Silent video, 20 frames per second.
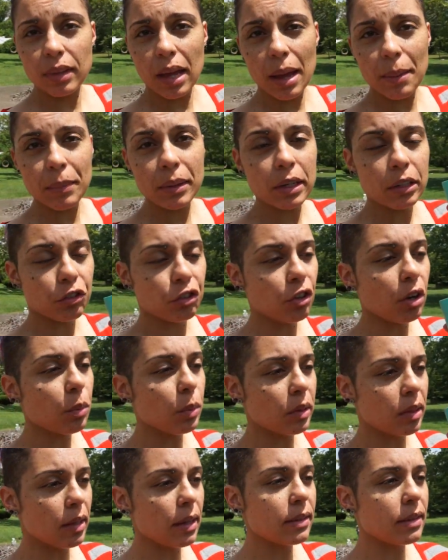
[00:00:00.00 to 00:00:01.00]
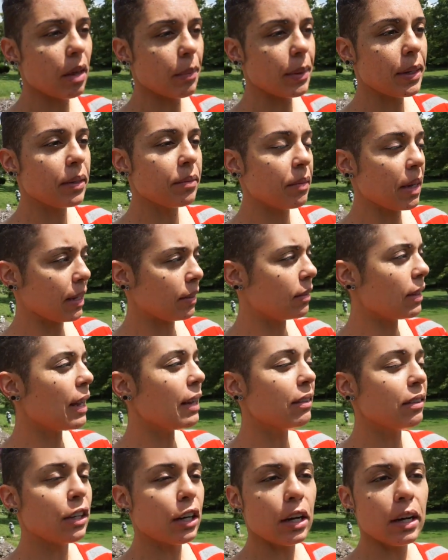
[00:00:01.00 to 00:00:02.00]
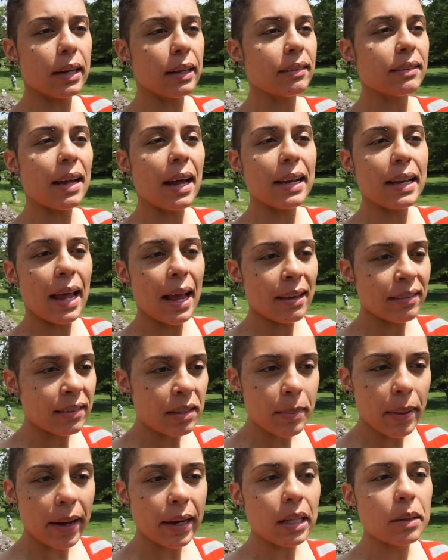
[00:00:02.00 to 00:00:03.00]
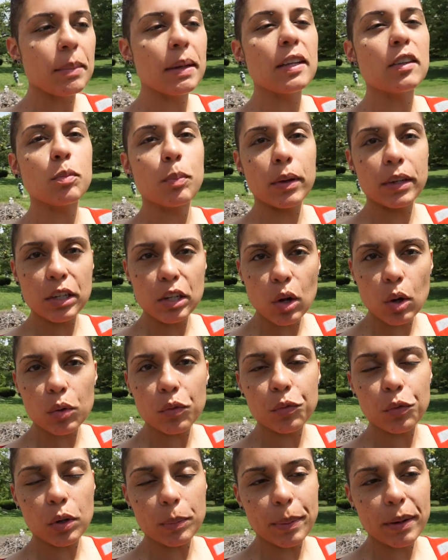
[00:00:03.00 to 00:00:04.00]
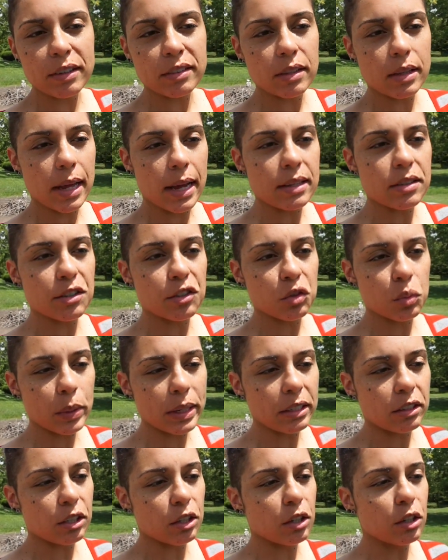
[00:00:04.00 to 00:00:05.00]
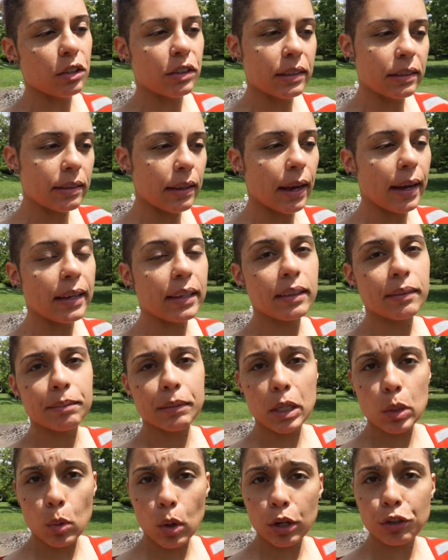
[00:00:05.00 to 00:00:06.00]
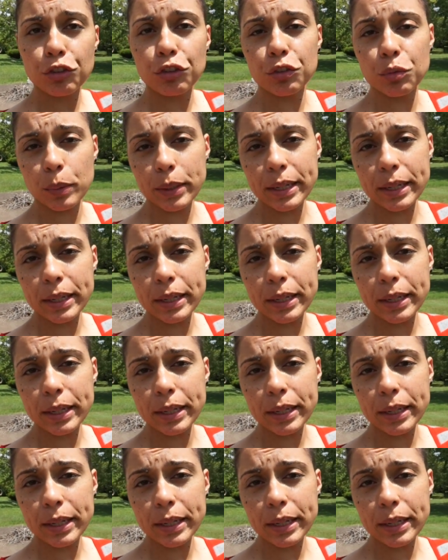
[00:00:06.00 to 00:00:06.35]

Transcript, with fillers: I'm gonna chill with this. I mean, it's good. It's not nasty by any means, but you know, for a person that has a sweet tooth, it's like, you want your